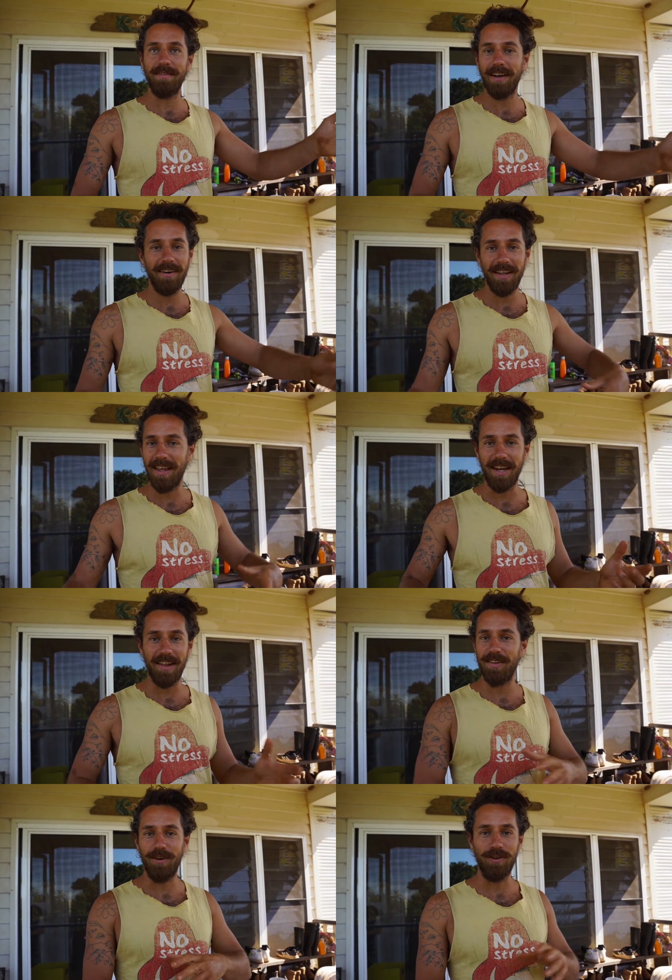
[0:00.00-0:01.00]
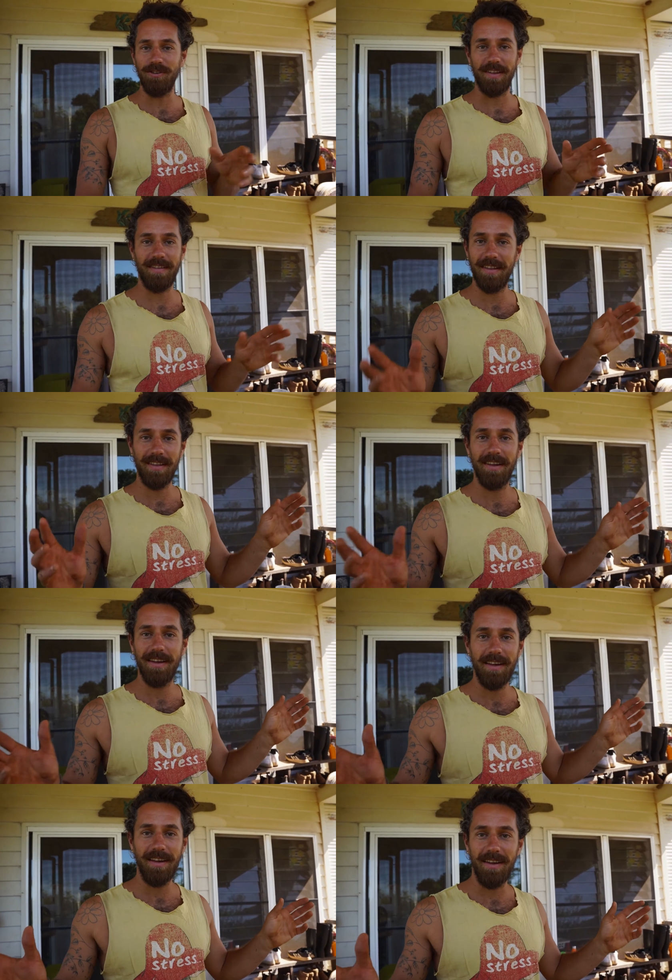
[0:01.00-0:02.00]
carrot, and it's all just
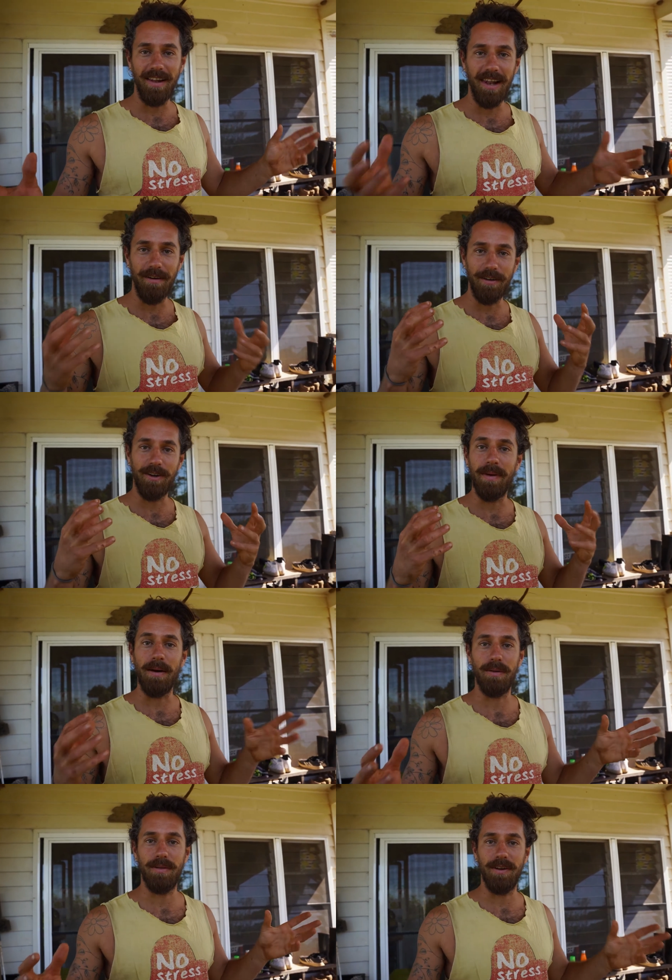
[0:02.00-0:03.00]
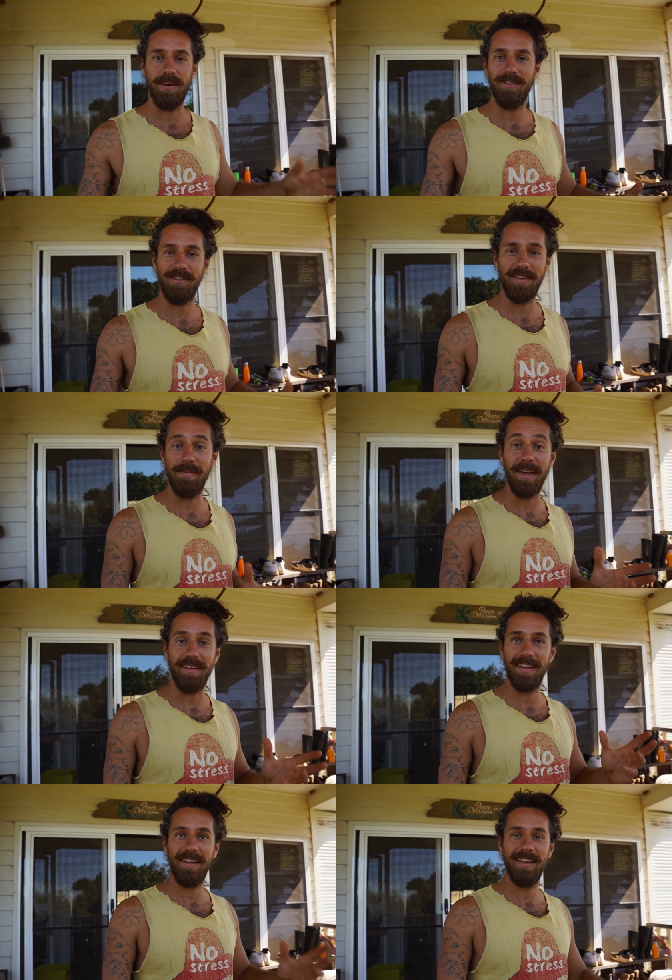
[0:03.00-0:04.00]
love in your mouth, you know, just amazing.